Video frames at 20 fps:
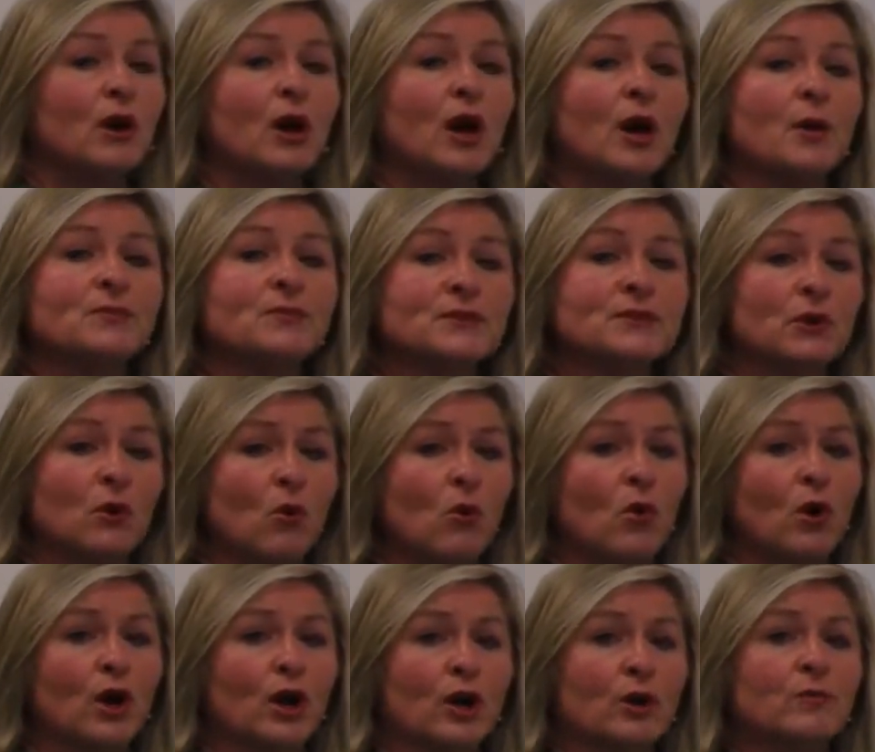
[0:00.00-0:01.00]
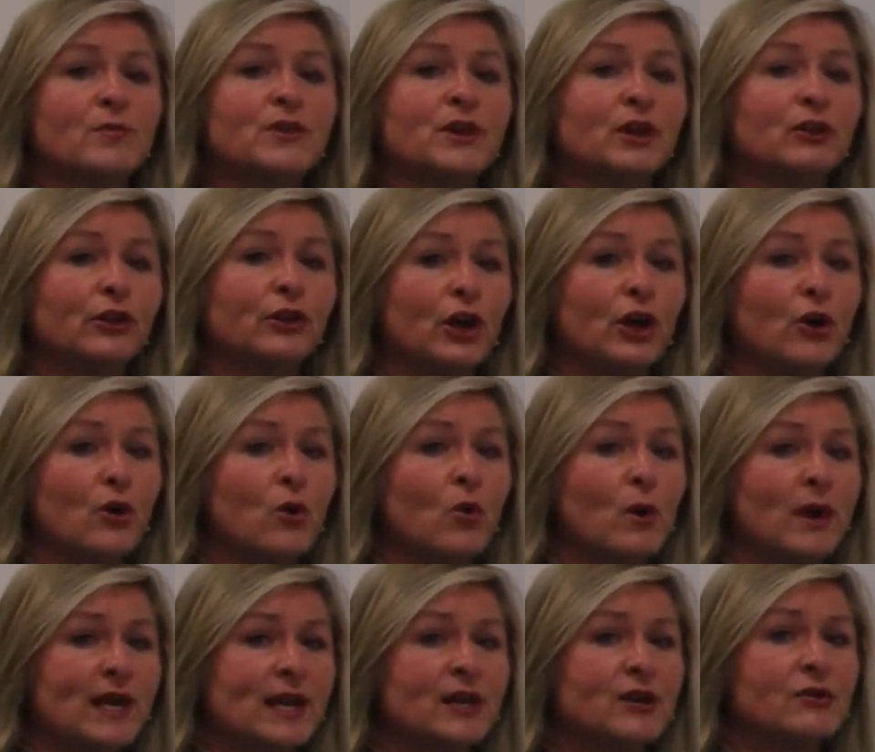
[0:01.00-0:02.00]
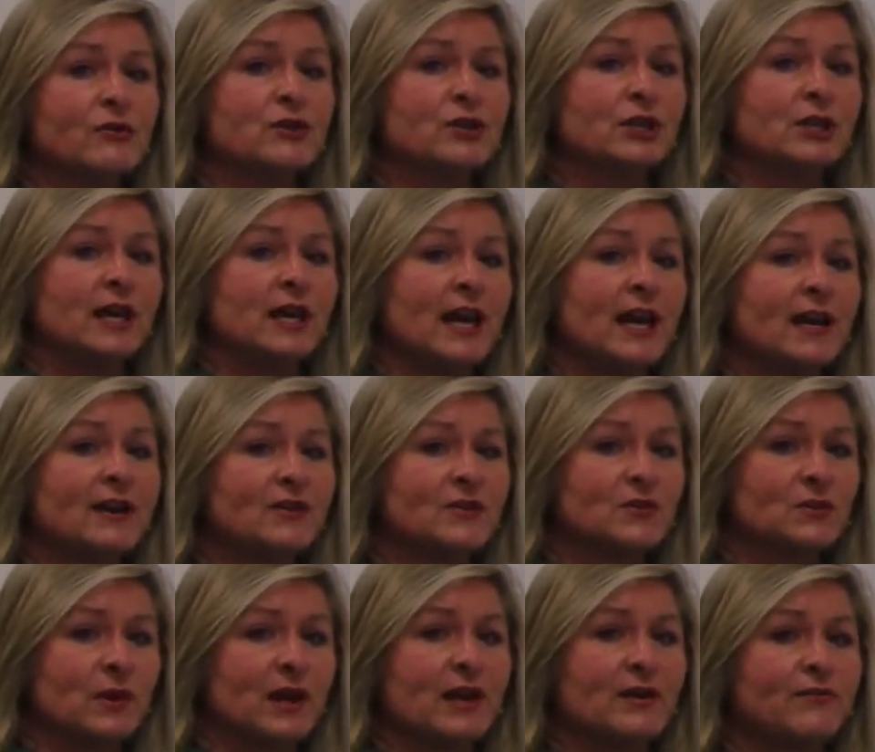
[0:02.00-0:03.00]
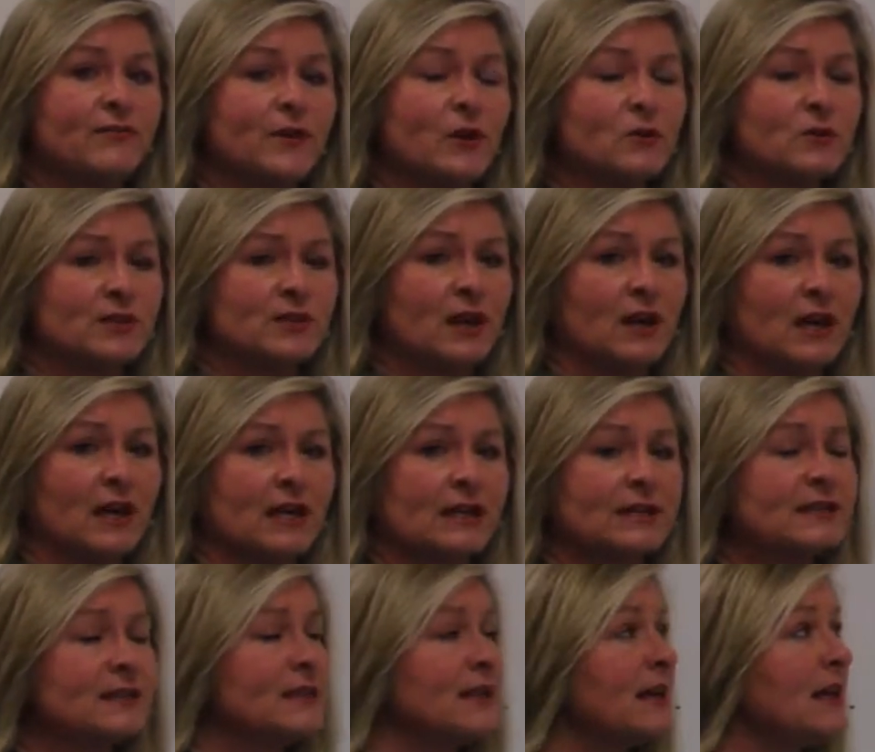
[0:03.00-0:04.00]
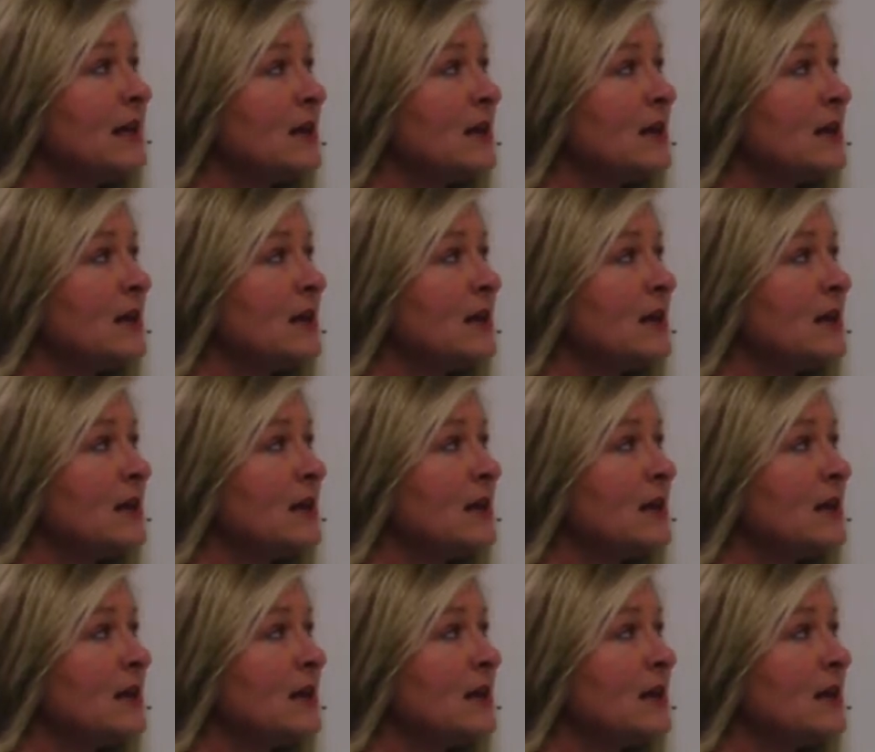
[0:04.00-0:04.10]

absorb the low energy X-ray photons